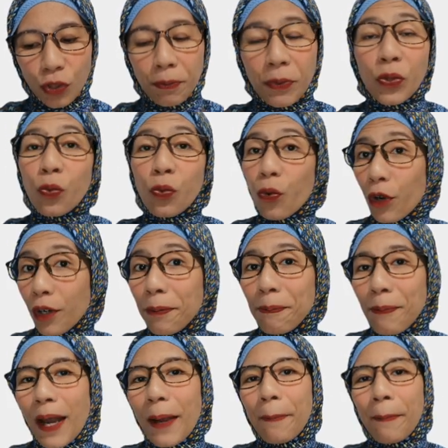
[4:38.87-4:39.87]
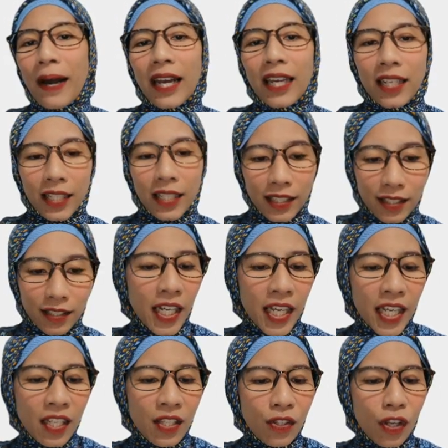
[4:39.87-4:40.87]
to be worn by pilot. The
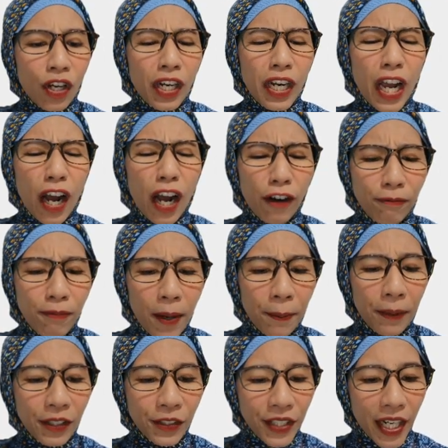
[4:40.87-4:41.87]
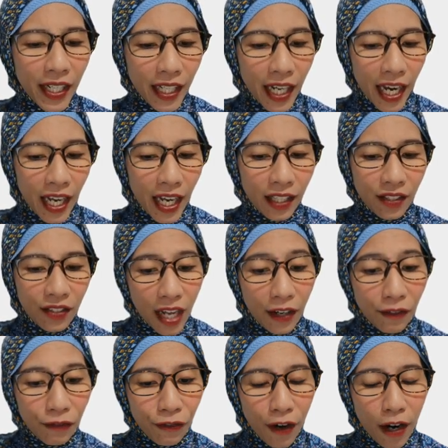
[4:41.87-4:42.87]
history of bomber jacket
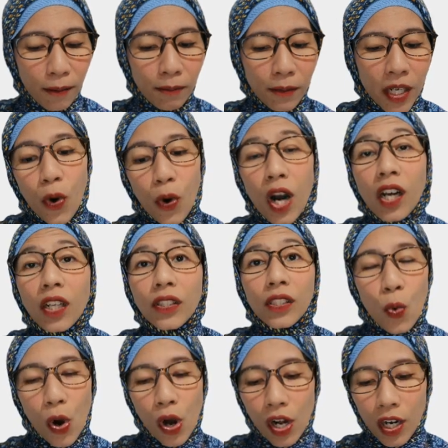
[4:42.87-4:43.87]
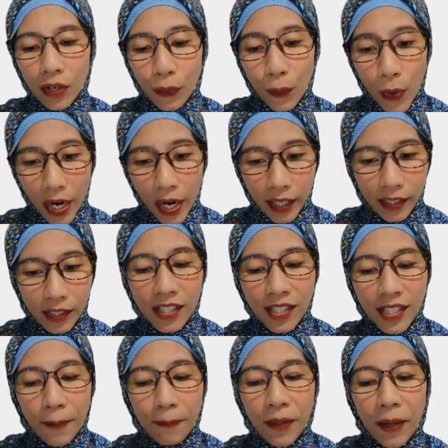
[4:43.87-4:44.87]
start from World War I in
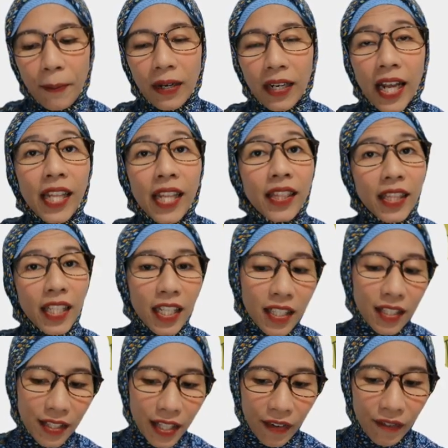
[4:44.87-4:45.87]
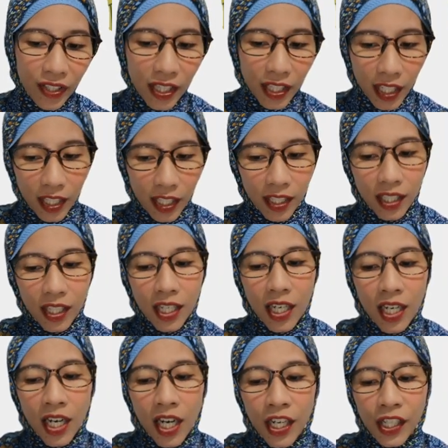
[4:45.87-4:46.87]
September 1917.
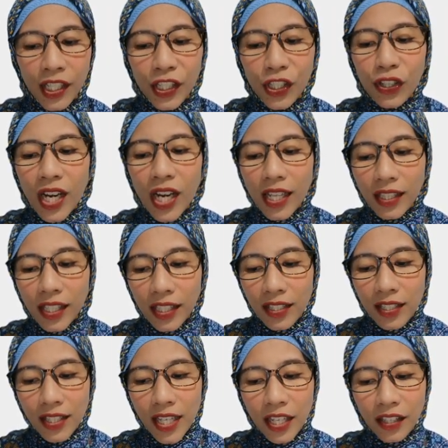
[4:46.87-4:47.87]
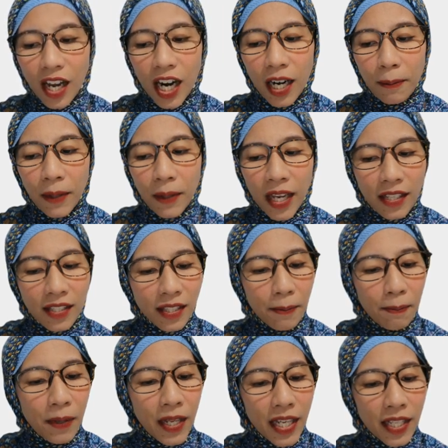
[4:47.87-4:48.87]
The United States Army
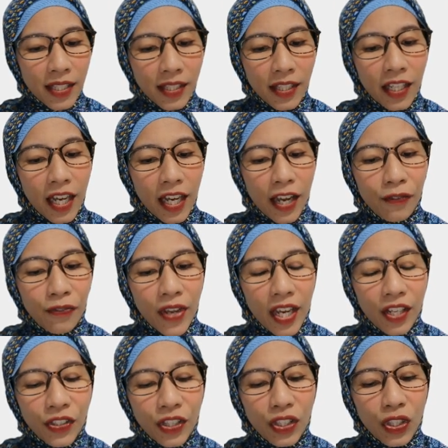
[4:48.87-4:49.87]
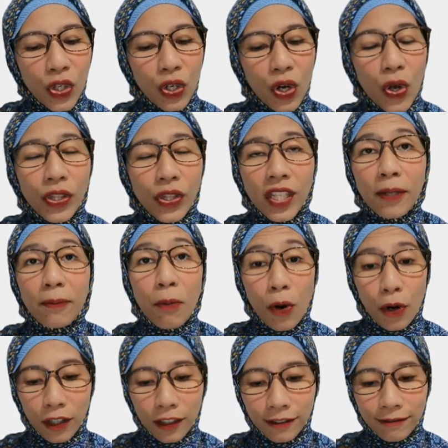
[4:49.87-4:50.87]
established the Aviation Clothing
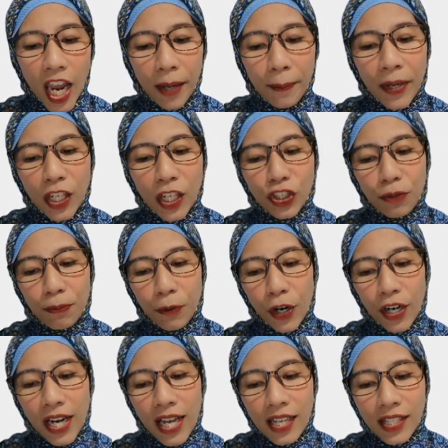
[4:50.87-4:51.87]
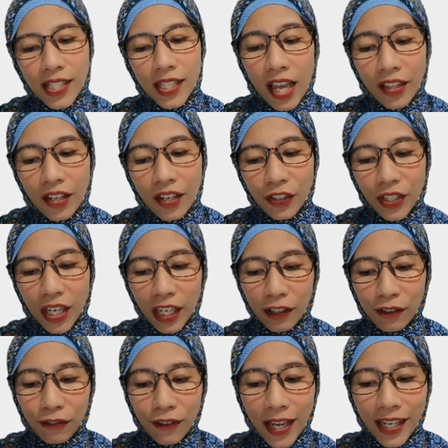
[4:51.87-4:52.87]
Board, aiming to produce leather
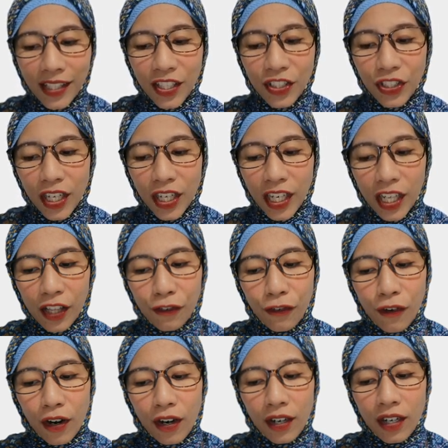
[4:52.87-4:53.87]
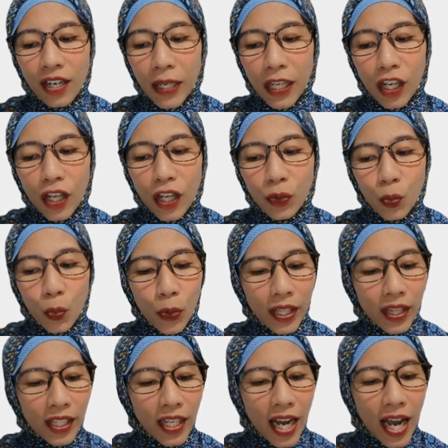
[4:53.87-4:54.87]
jacket flighting jacket for pilot
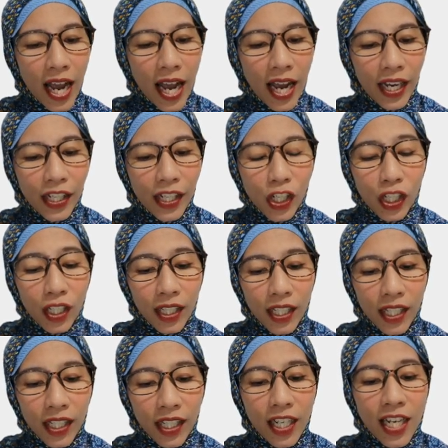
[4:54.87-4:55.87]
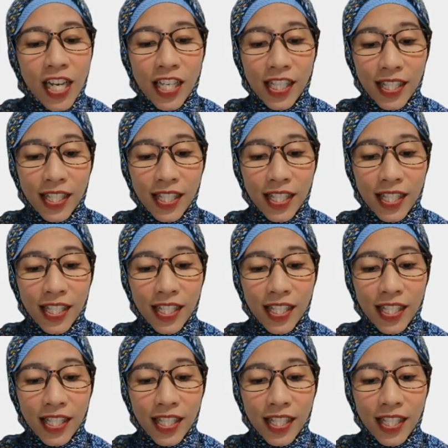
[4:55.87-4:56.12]
with the high collar